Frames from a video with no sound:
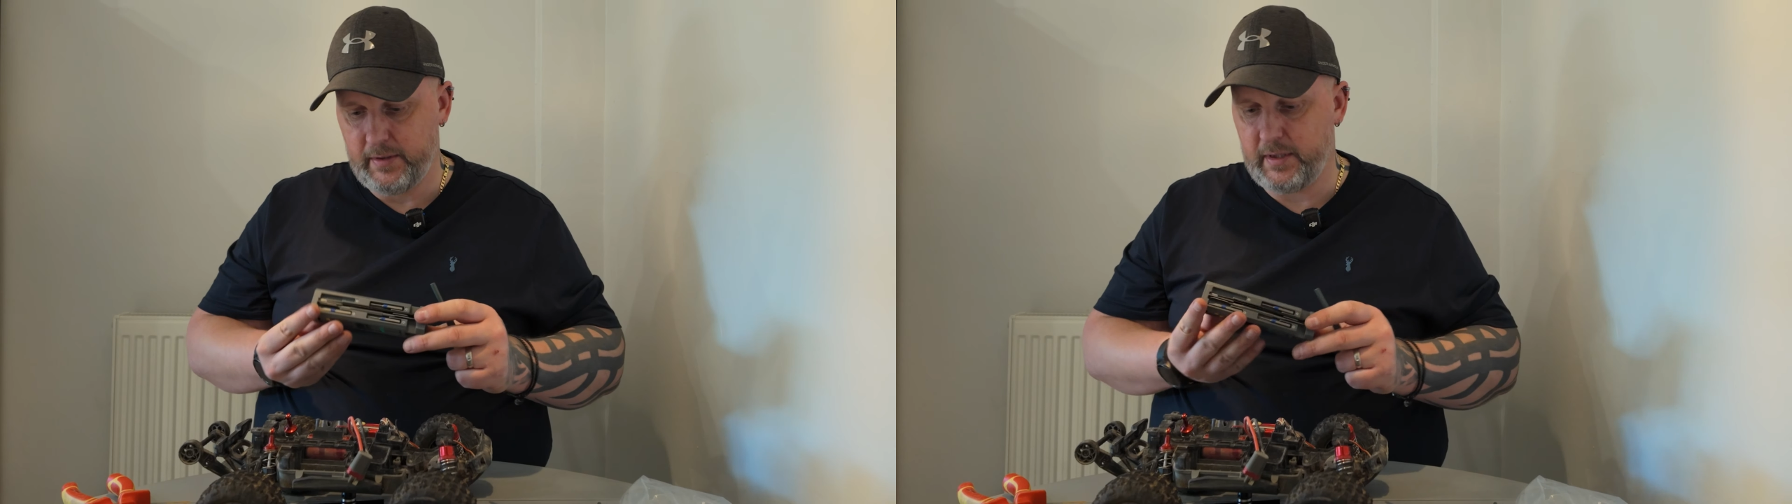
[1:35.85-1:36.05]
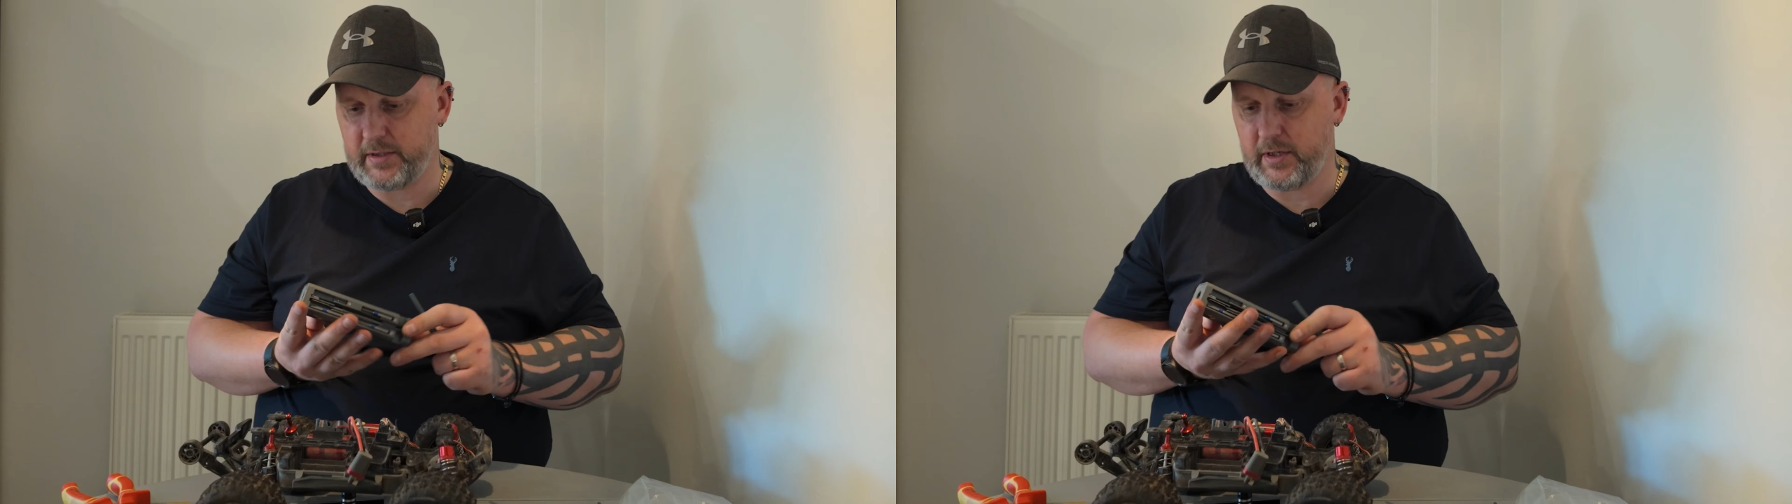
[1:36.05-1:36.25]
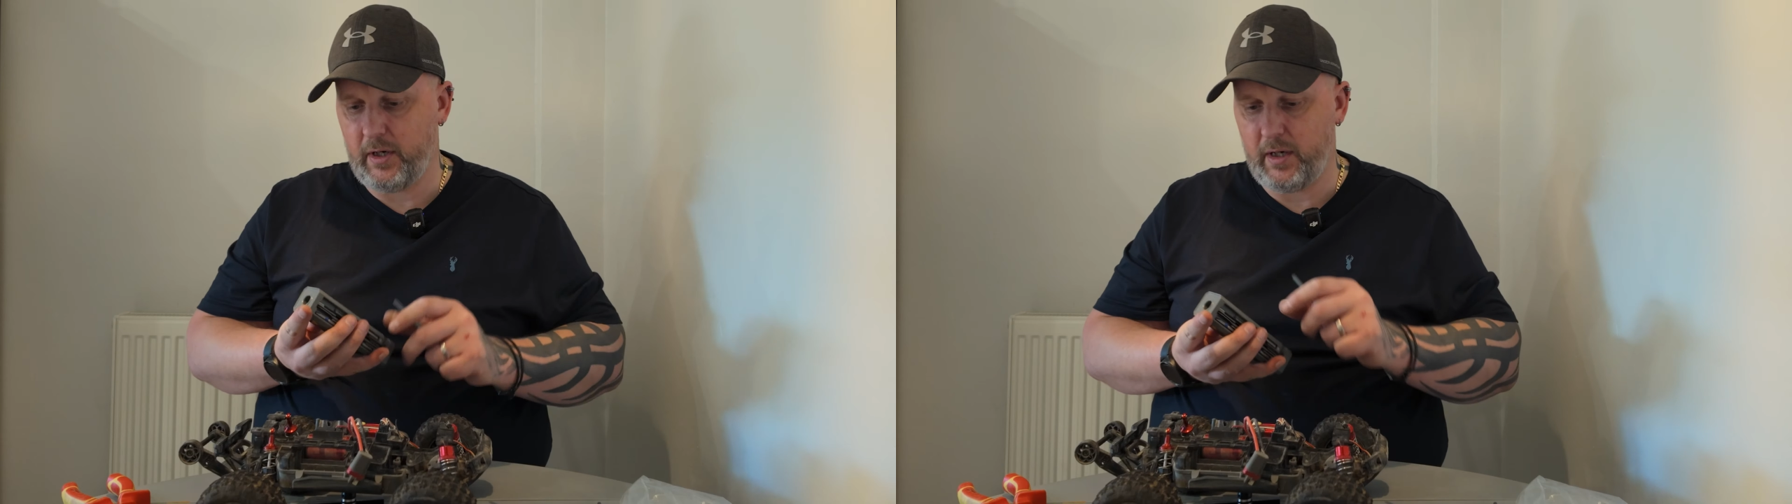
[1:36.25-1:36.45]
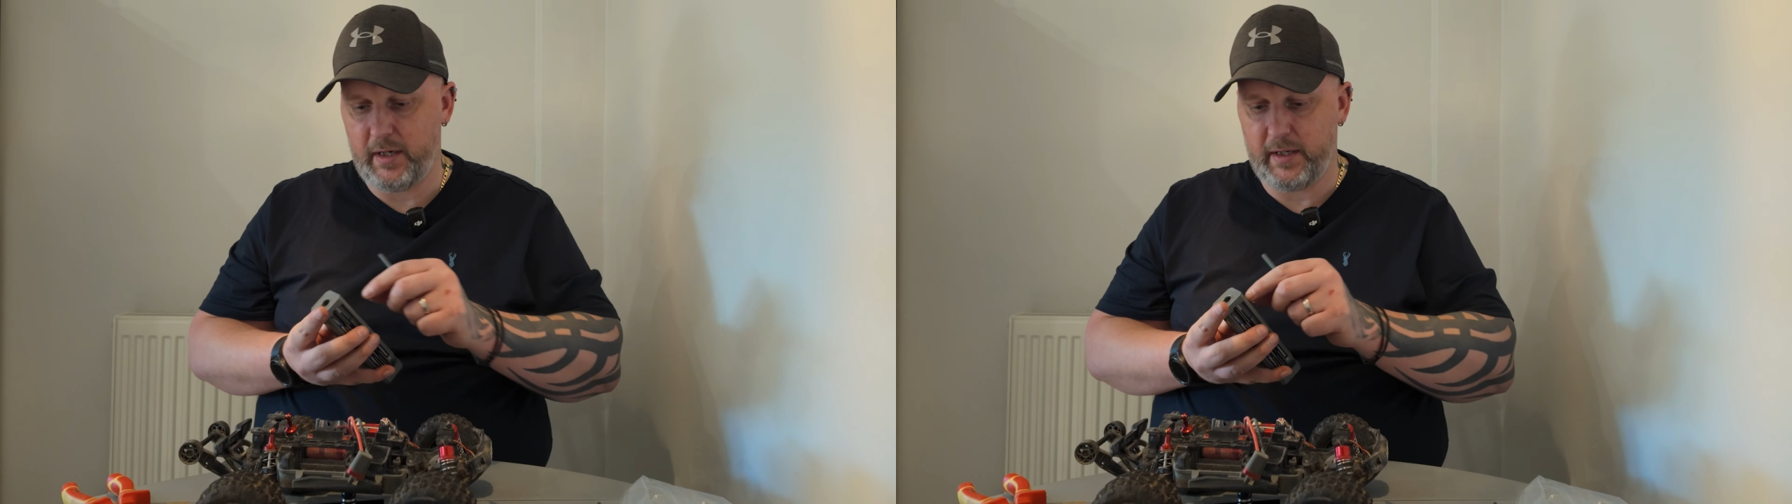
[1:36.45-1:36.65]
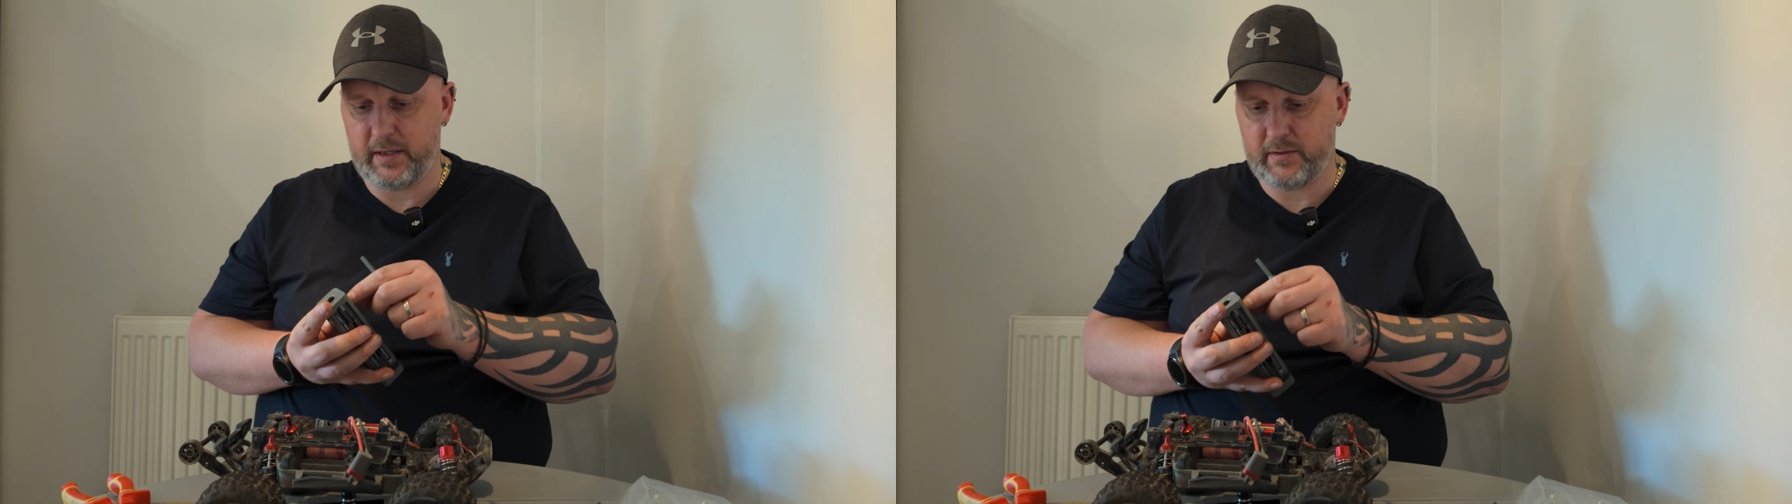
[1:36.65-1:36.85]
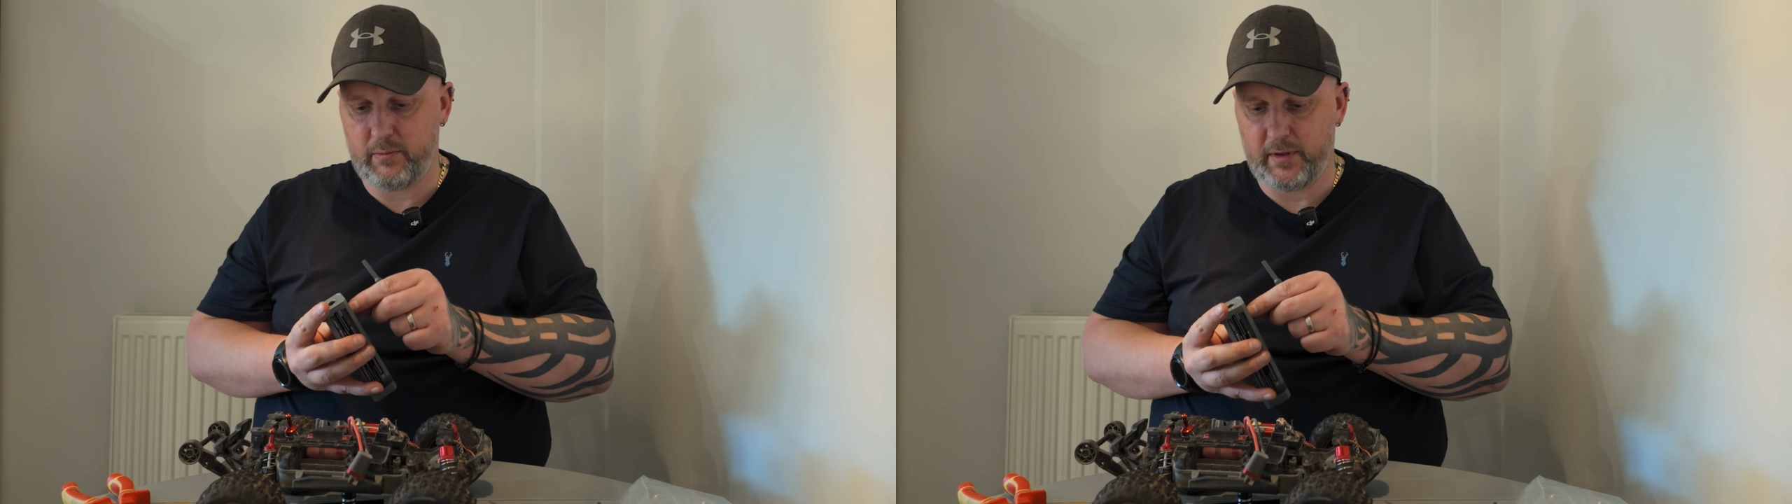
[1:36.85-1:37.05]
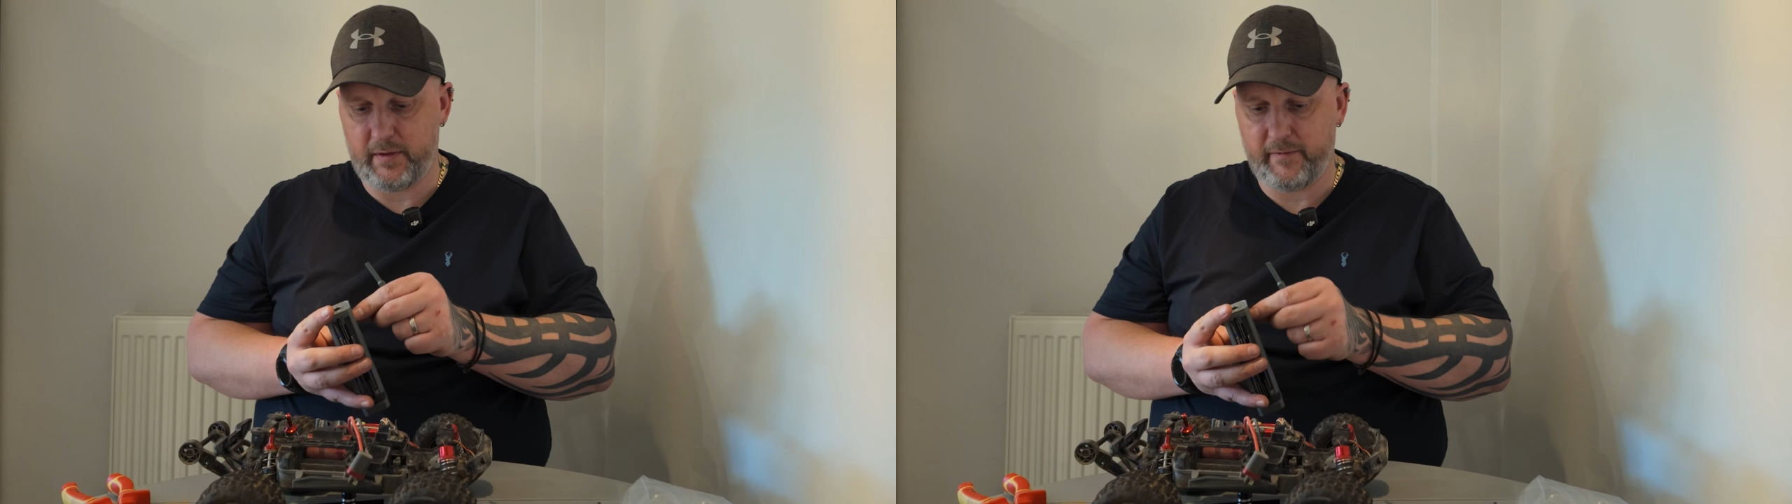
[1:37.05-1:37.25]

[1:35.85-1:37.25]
This car is one of